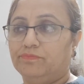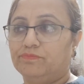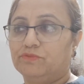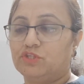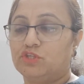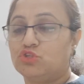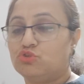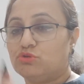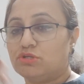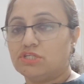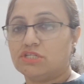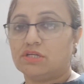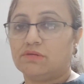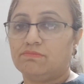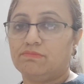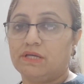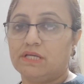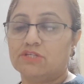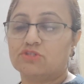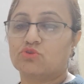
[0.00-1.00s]

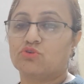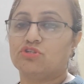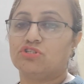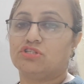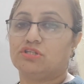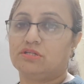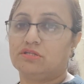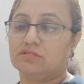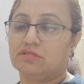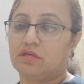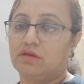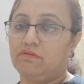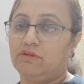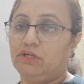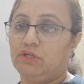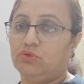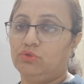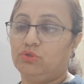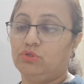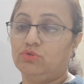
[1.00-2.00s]
situation based question is
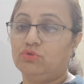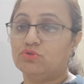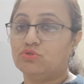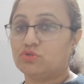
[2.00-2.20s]
given to you,